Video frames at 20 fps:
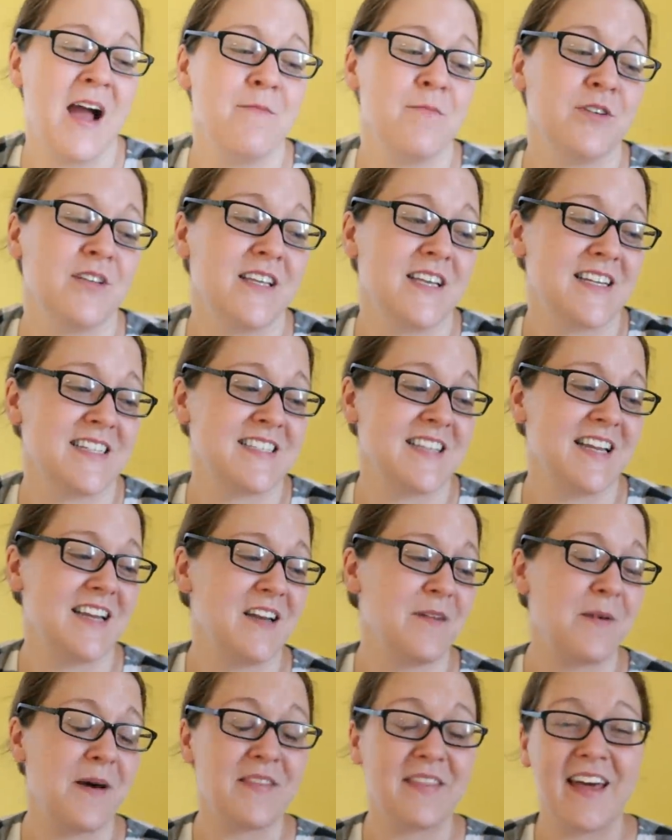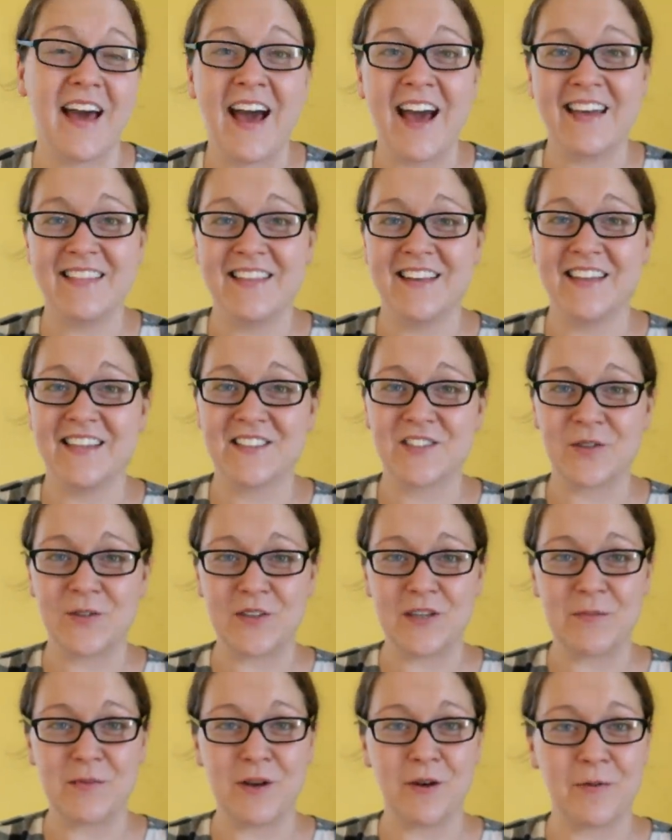I'm really excited about that. I think it's
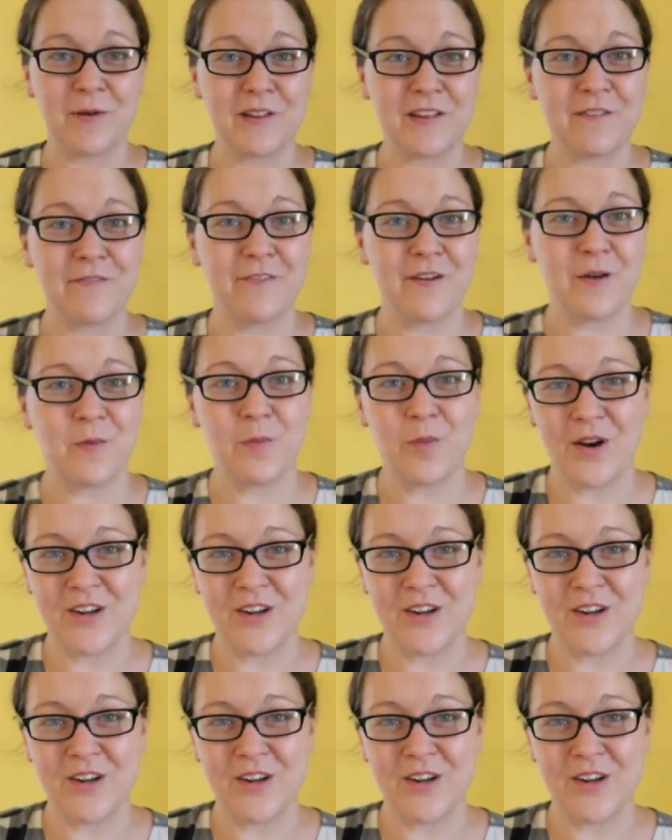going to be a really fun